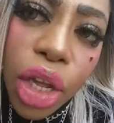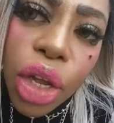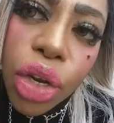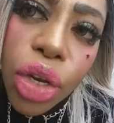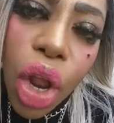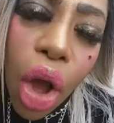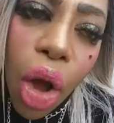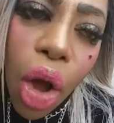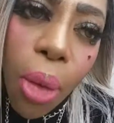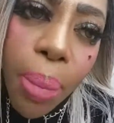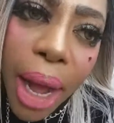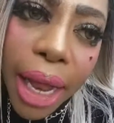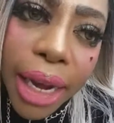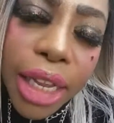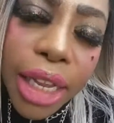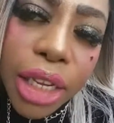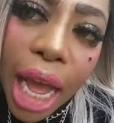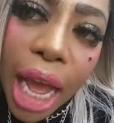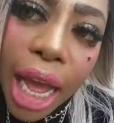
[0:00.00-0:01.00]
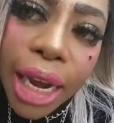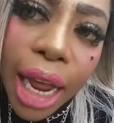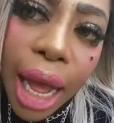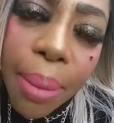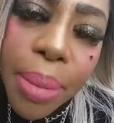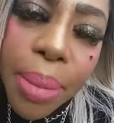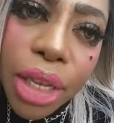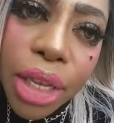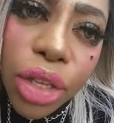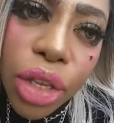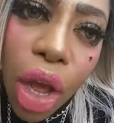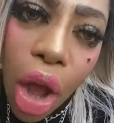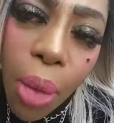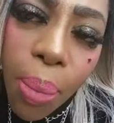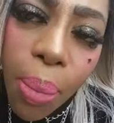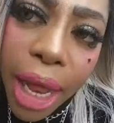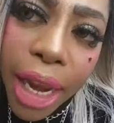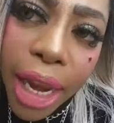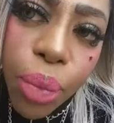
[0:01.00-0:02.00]
Nobody, and I mean
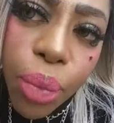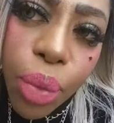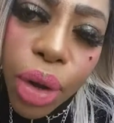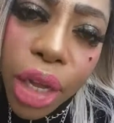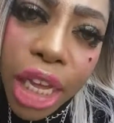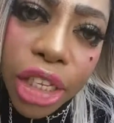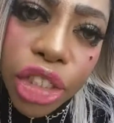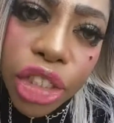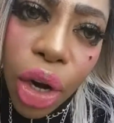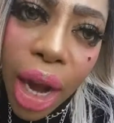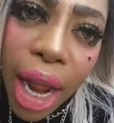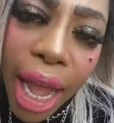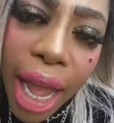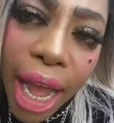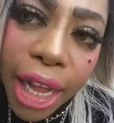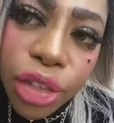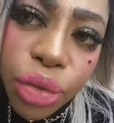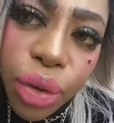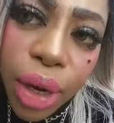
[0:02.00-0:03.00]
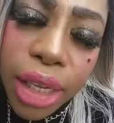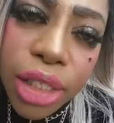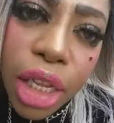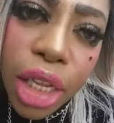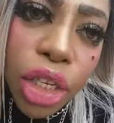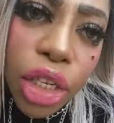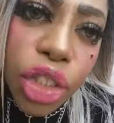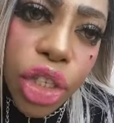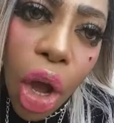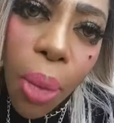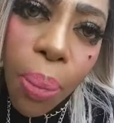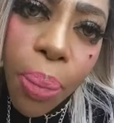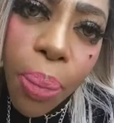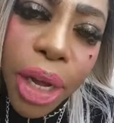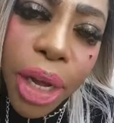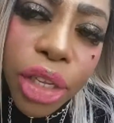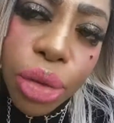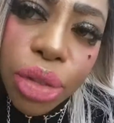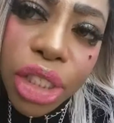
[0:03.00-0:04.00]
nobody, will get your address. Don't
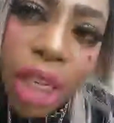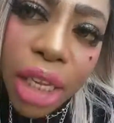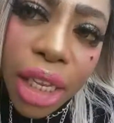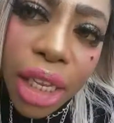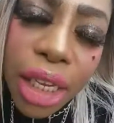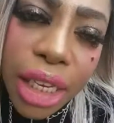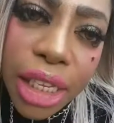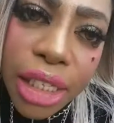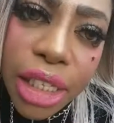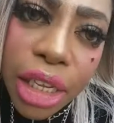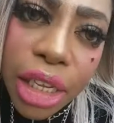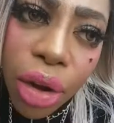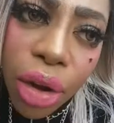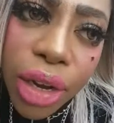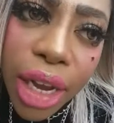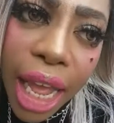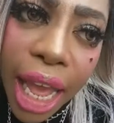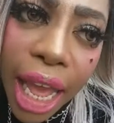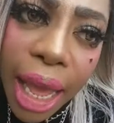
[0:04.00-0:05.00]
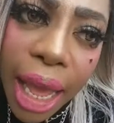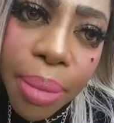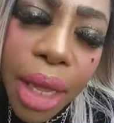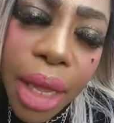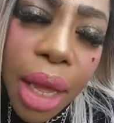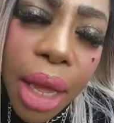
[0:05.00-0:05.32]
put utilities in your name.